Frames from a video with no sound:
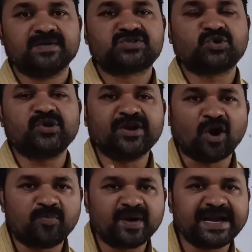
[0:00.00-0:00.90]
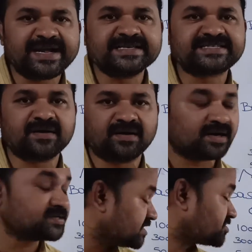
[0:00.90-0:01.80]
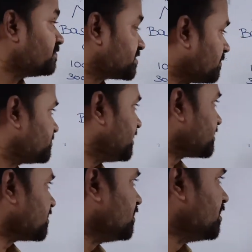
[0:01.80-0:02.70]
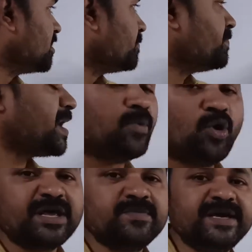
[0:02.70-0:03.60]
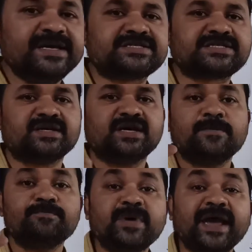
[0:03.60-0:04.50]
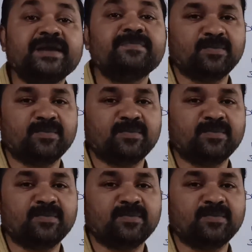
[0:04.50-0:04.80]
So in operating system subject, memory means main